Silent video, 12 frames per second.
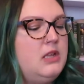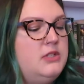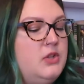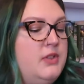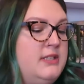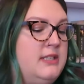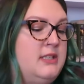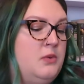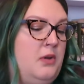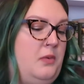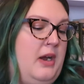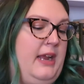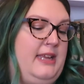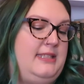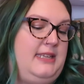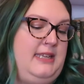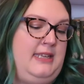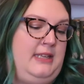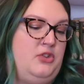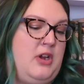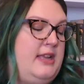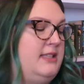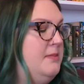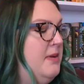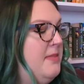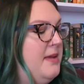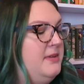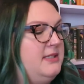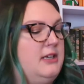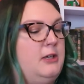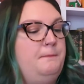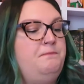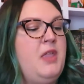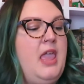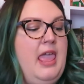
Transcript: So this is the one where I guess he tries to be babysitter.